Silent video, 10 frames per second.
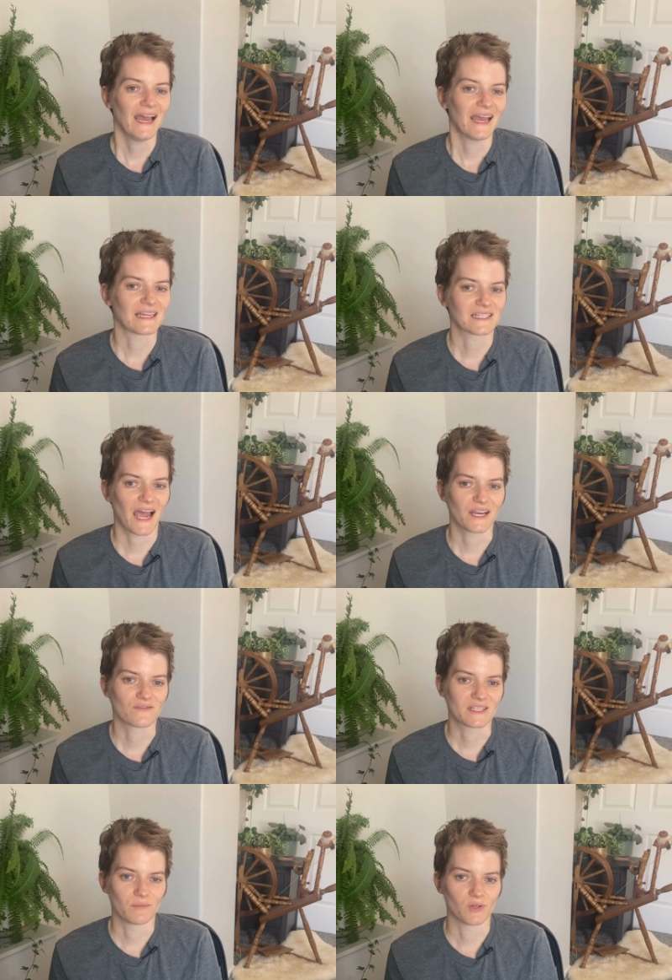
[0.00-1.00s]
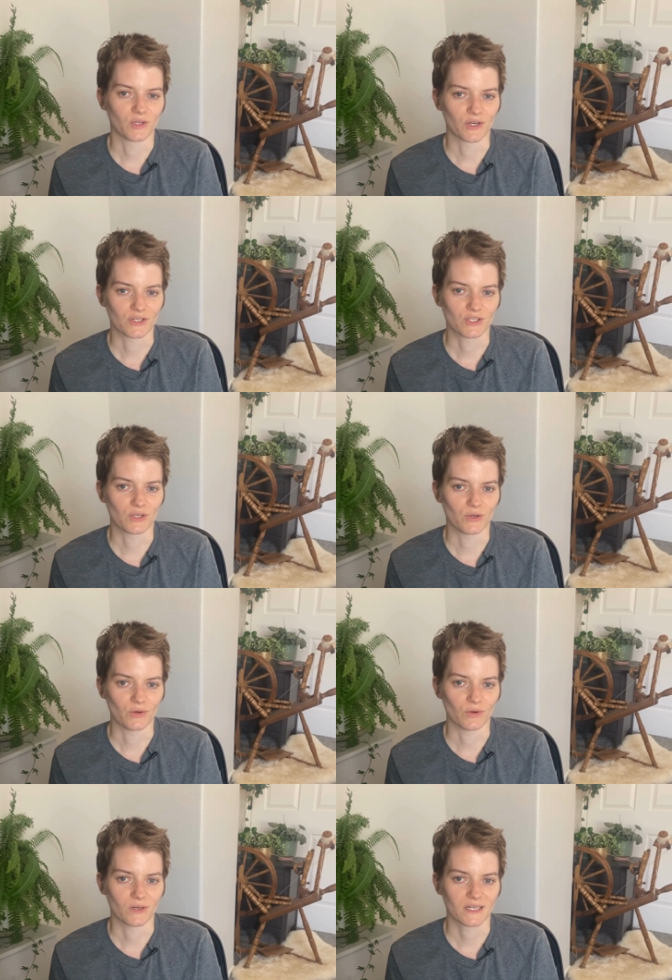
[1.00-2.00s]
It's kind of similar
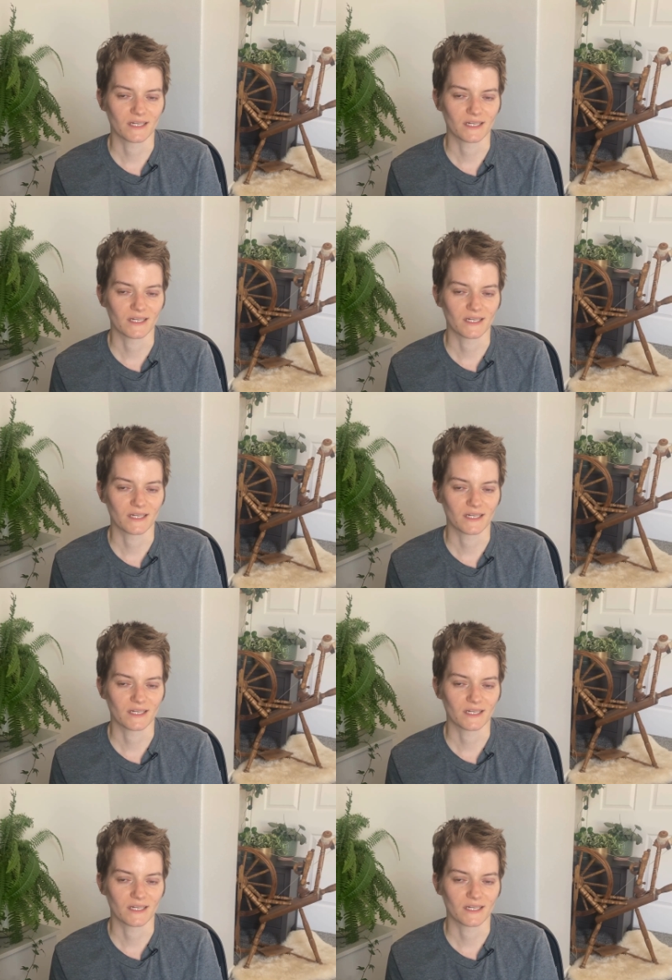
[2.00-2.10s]
to